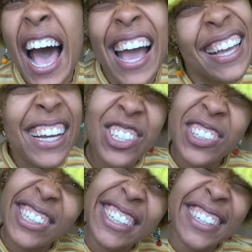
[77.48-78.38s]
I guess
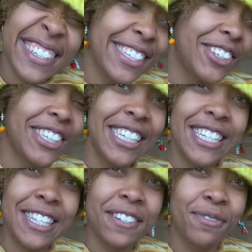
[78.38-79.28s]
you could consider
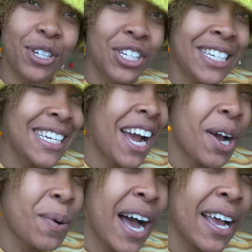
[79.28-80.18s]
this the first
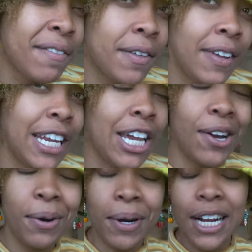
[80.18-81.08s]
DIY of the
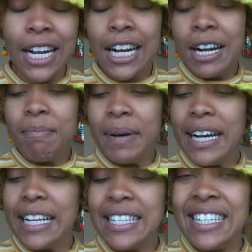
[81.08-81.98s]
video,
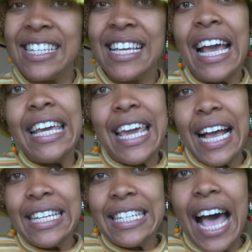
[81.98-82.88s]
but
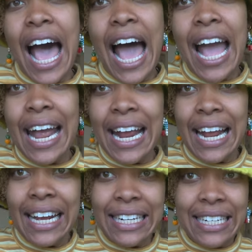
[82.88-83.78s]
yes,
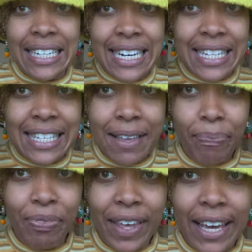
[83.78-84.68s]
I did
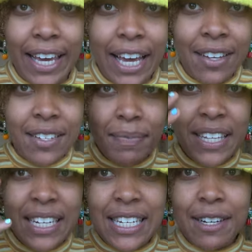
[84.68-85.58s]
something,
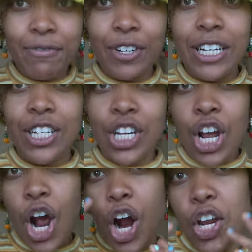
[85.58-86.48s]
something different.
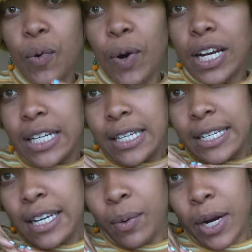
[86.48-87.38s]
Are you wanting to
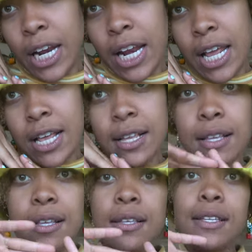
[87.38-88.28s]
see what it
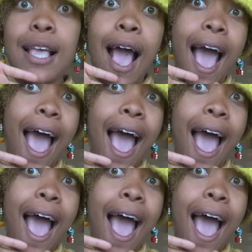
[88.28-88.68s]
is?